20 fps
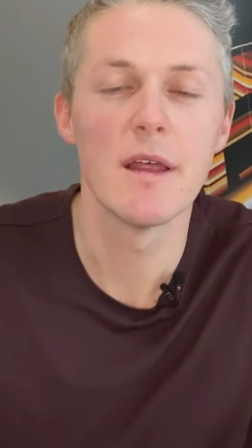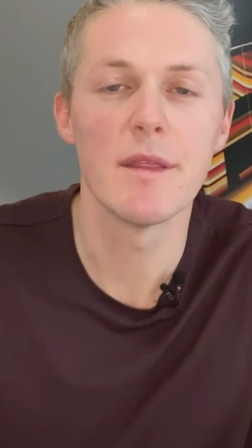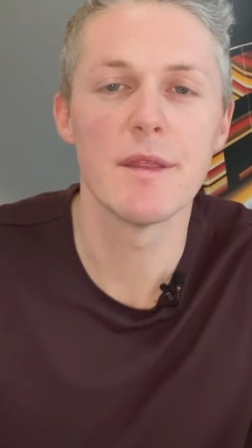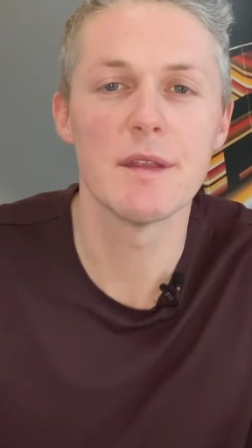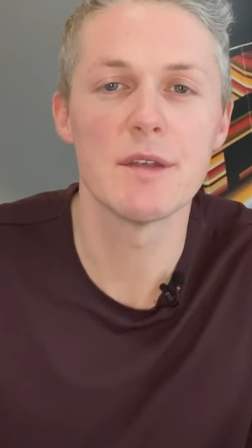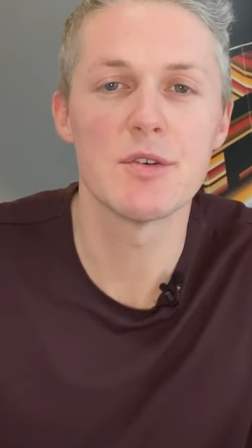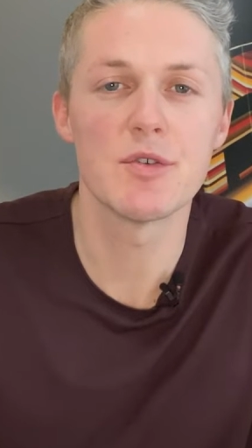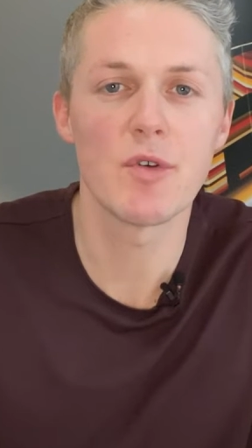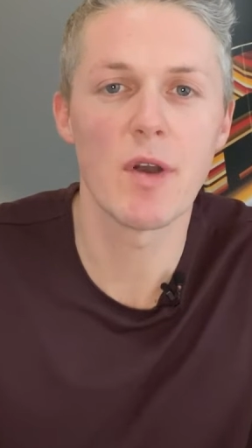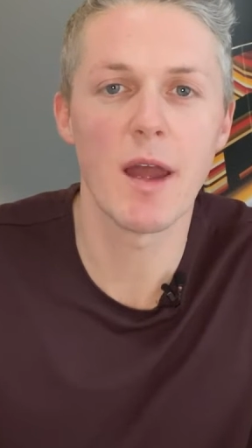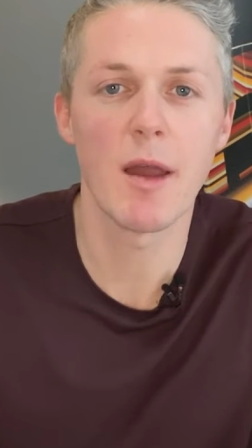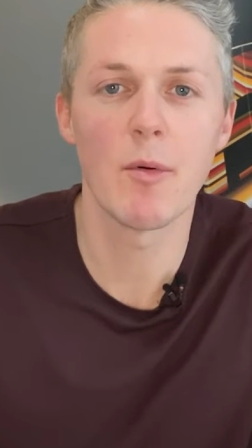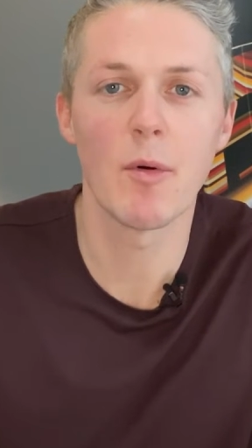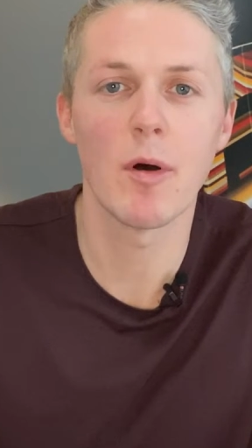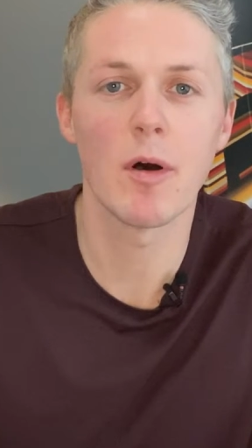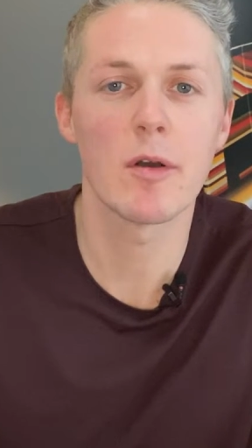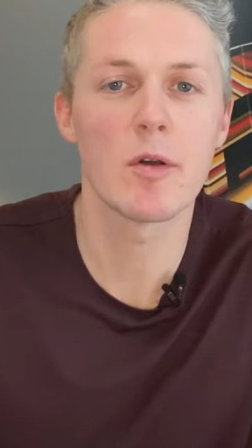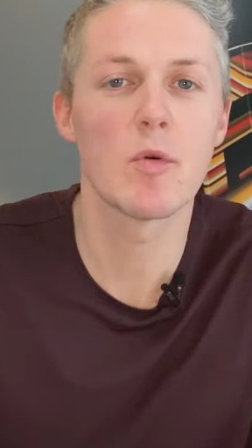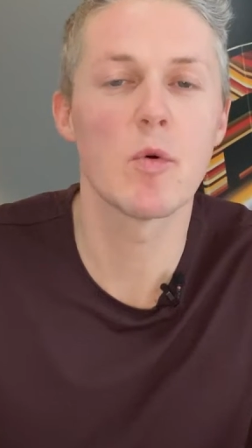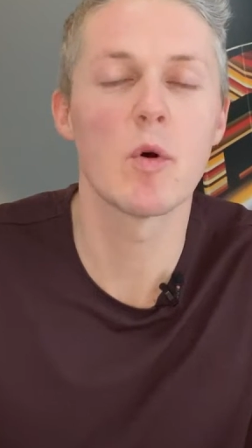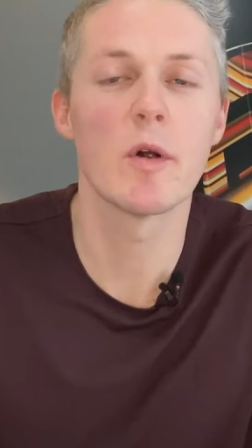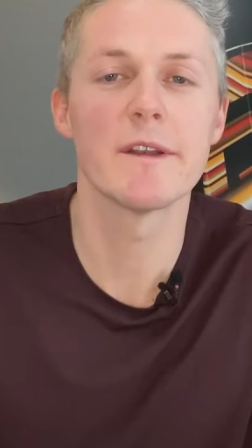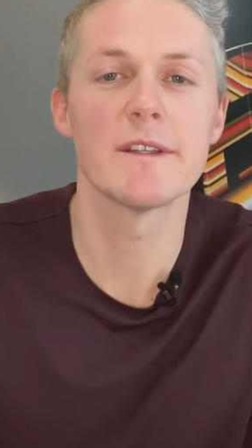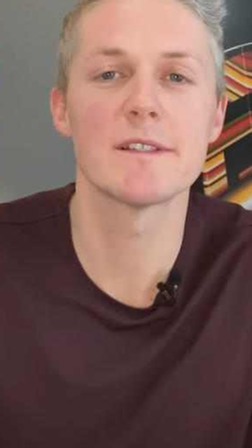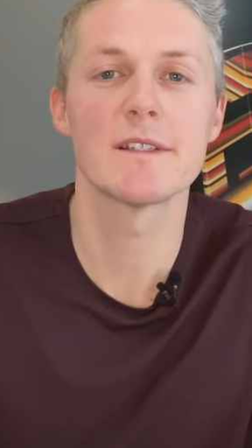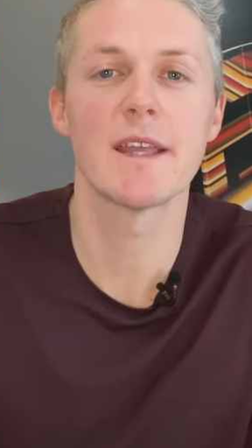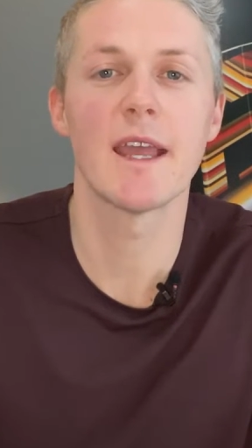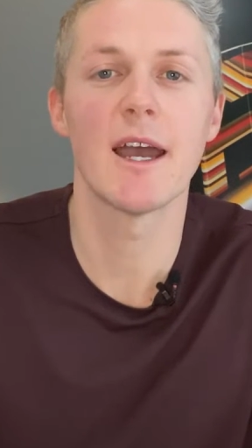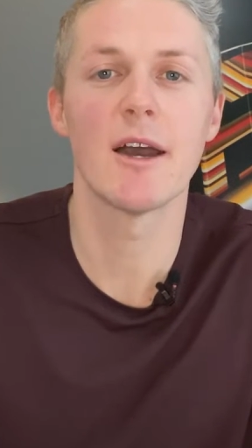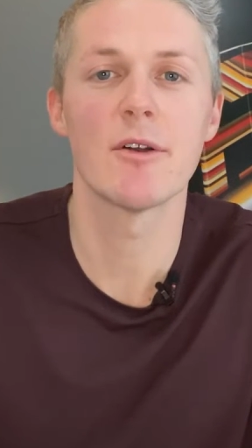The drywall,
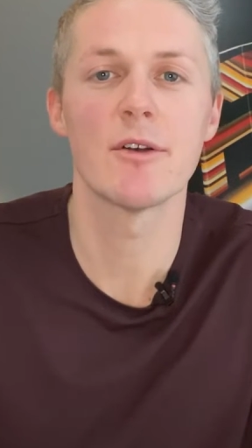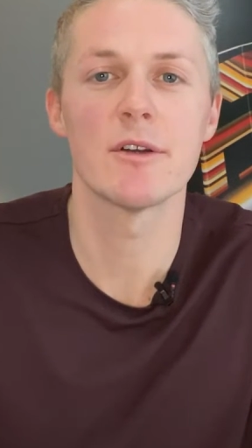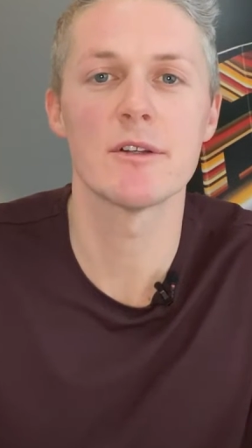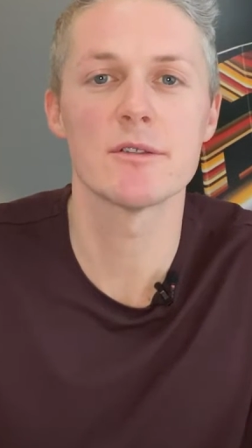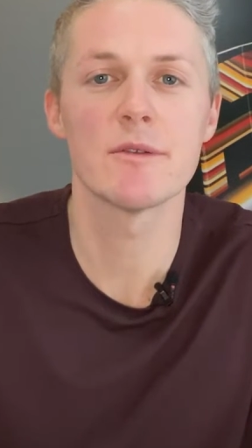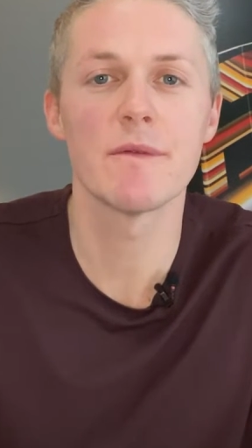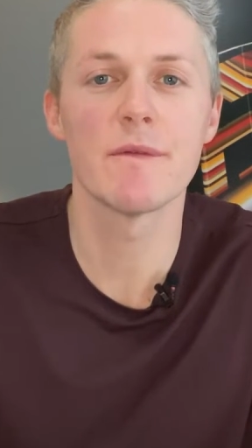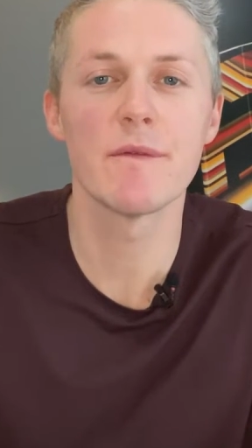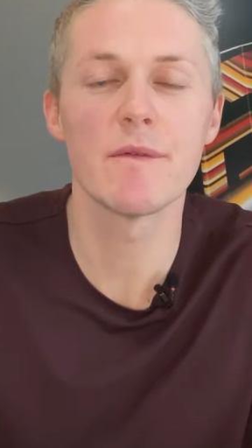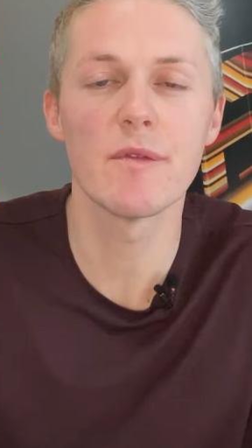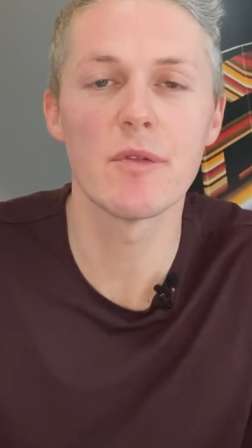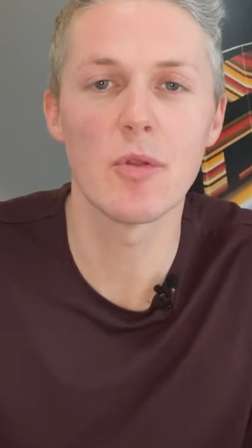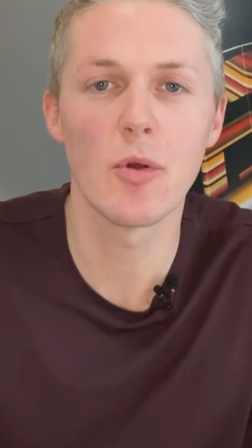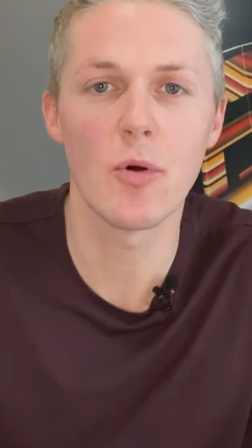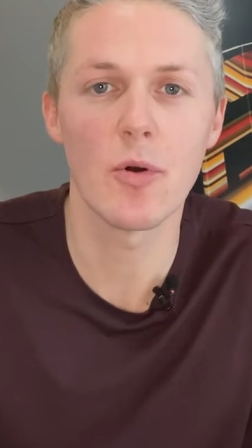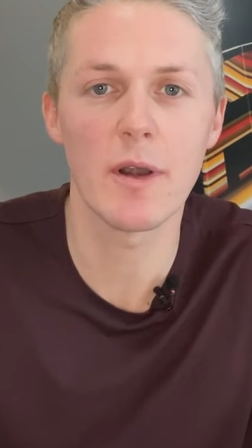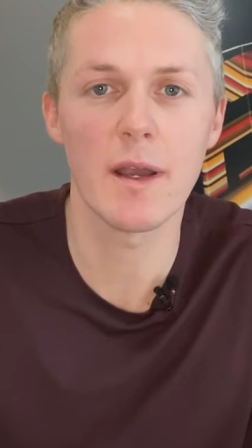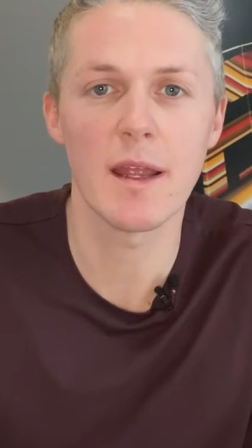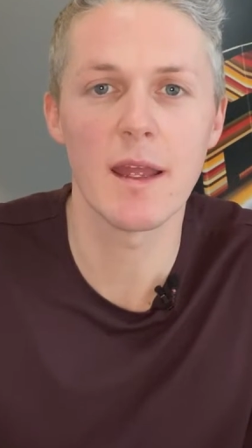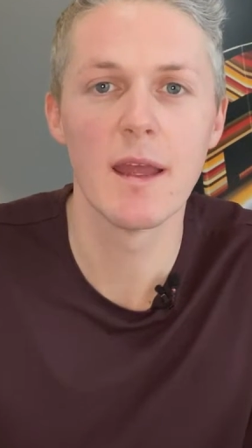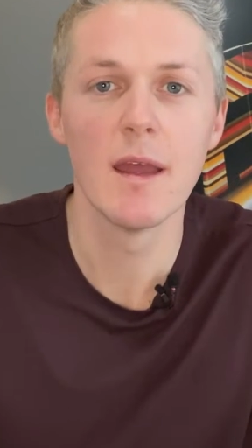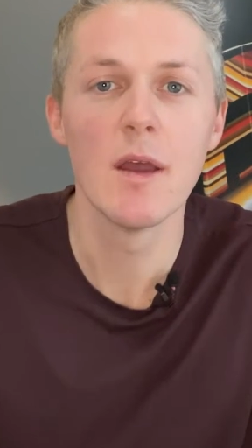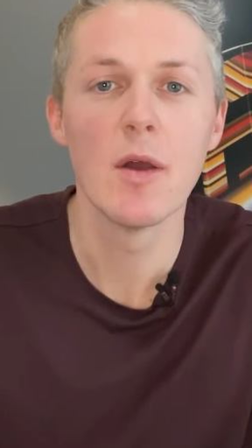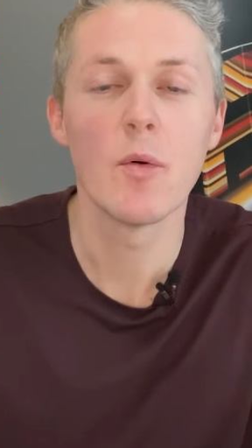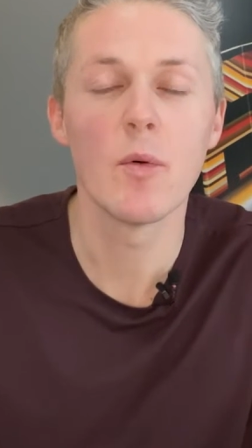quartz counters, flooring.